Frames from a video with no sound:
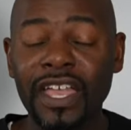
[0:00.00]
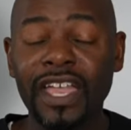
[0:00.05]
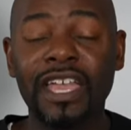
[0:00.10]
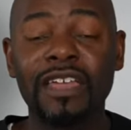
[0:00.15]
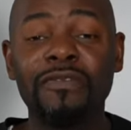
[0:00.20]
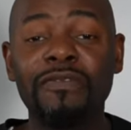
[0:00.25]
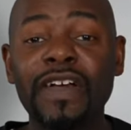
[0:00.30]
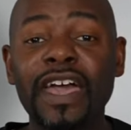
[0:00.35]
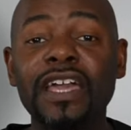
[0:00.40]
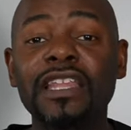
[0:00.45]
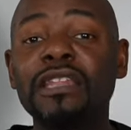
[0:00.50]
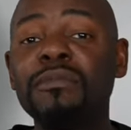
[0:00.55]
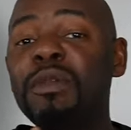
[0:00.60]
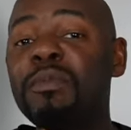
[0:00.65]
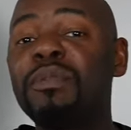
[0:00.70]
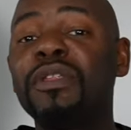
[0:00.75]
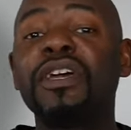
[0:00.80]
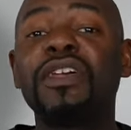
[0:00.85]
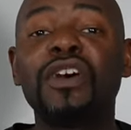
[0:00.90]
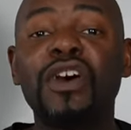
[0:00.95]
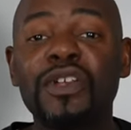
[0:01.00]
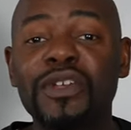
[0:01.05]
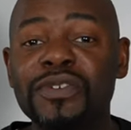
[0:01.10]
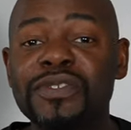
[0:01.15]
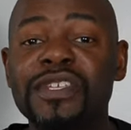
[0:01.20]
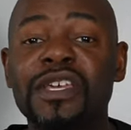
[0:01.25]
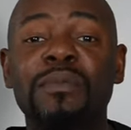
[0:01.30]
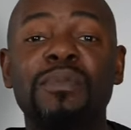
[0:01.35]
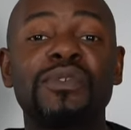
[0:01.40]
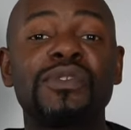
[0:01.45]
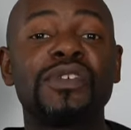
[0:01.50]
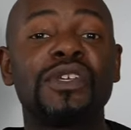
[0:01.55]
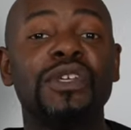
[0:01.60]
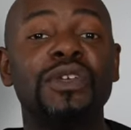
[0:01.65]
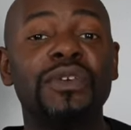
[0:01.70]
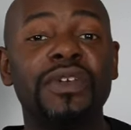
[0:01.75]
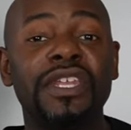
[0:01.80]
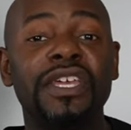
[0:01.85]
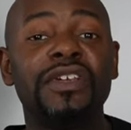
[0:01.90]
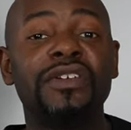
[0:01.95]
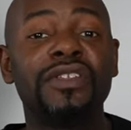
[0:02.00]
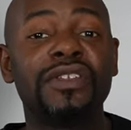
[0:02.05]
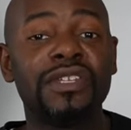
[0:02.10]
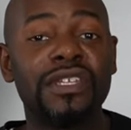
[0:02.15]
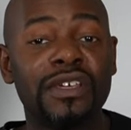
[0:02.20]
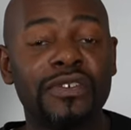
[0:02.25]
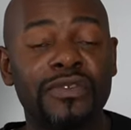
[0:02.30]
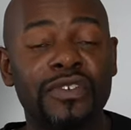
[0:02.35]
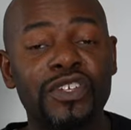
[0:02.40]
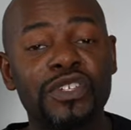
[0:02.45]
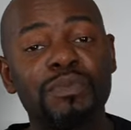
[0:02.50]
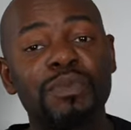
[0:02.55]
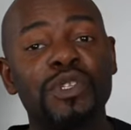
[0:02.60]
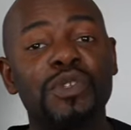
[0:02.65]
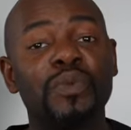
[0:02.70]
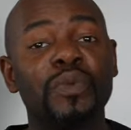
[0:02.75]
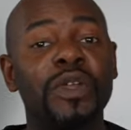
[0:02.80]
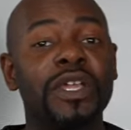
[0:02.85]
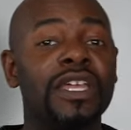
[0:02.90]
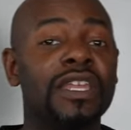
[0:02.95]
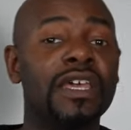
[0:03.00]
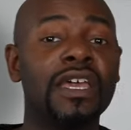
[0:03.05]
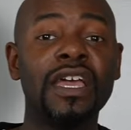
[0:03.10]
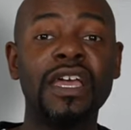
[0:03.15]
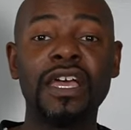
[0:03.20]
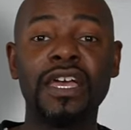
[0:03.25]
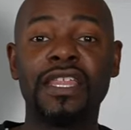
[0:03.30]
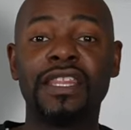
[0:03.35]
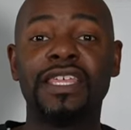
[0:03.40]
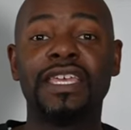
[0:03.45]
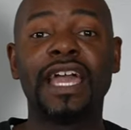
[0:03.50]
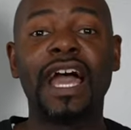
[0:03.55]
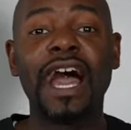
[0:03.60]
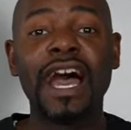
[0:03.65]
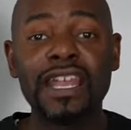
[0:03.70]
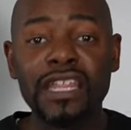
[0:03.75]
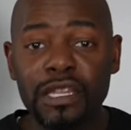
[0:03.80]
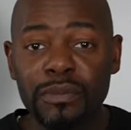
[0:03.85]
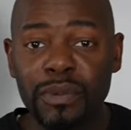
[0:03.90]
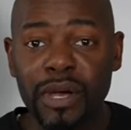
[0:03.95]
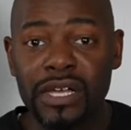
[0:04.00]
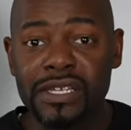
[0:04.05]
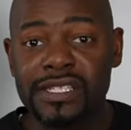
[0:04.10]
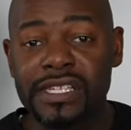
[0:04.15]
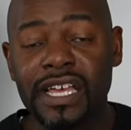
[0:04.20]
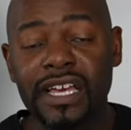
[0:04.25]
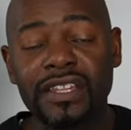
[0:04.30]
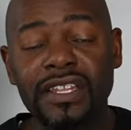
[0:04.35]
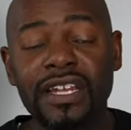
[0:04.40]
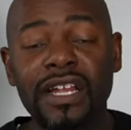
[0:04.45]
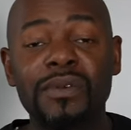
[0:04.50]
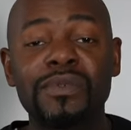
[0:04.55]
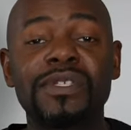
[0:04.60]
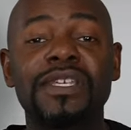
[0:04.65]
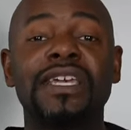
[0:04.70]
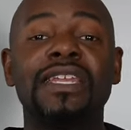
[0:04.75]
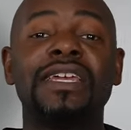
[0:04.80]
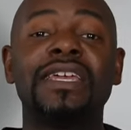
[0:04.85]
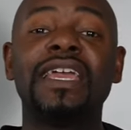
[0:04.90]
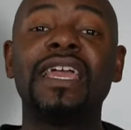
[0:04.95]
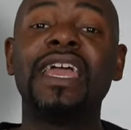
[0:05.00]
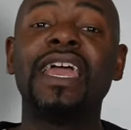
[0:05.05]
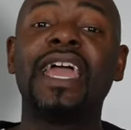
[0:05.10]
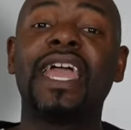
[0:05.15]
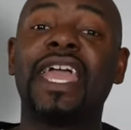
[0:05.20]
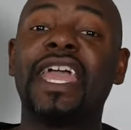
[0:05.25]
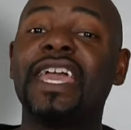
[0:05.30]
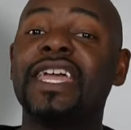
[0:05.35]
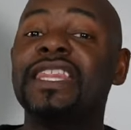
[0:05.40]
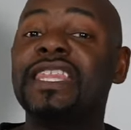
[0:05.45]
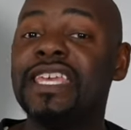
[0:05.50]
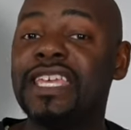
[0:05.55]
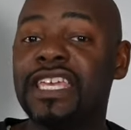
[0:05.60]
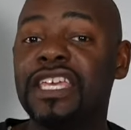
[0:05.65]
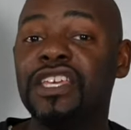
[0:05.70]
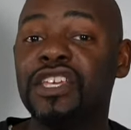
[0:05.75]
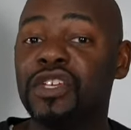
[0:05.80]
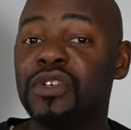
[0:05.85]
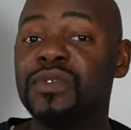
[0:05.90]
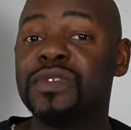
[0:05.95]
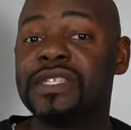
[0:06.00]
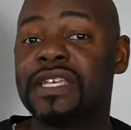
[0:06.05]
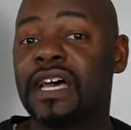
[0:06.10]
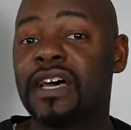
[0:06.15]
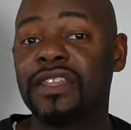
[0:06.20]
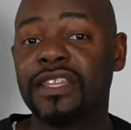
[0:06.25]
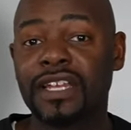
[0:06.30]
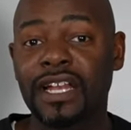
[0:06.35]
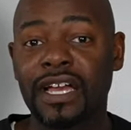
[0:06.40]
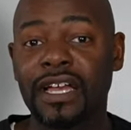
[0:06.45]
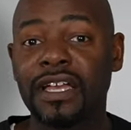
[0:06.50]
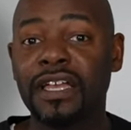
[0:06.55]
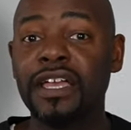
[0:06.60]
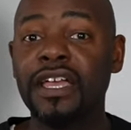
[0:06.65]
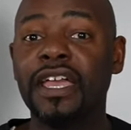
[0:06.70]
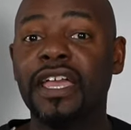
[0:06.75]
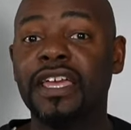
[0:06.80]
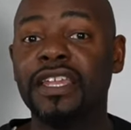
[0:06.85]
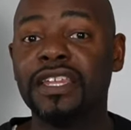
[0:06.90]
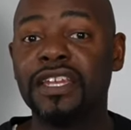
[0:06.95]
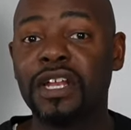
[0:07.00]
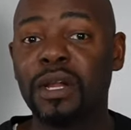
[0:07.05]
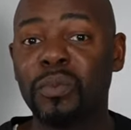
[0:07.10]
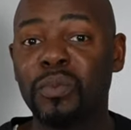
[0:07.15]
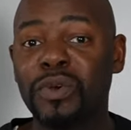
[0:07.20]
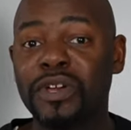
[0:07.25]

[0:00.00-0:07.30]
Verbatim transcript: In fact, let me play an audio sample so you can hear the difference between the out of the box sound that I was getting and the EQ sound that I ended up